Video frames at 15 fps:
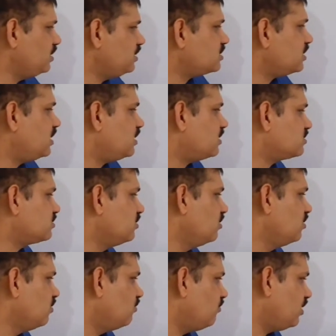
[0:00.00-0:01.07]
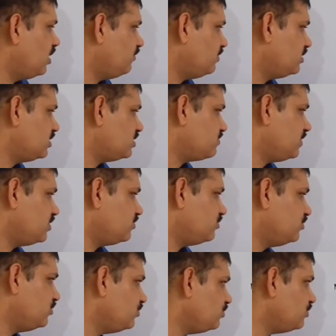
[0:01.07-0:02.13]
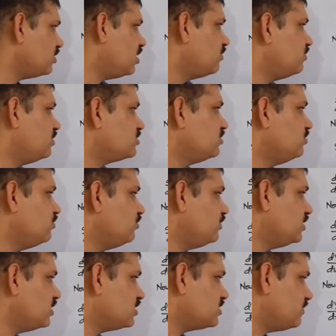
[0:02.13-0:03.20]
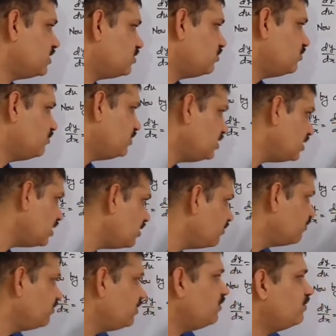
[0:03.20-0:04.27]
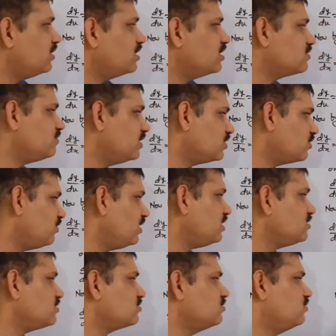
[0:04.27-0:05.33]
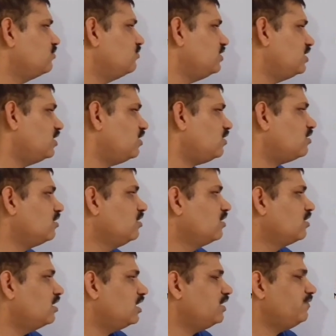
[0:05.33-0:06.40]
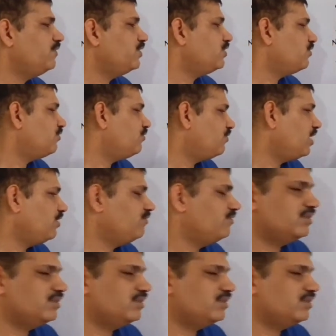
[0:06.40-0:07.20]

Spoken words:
reach x. Y with respect to u, now this u with respect to v and v with respect to x. So we got derivative of y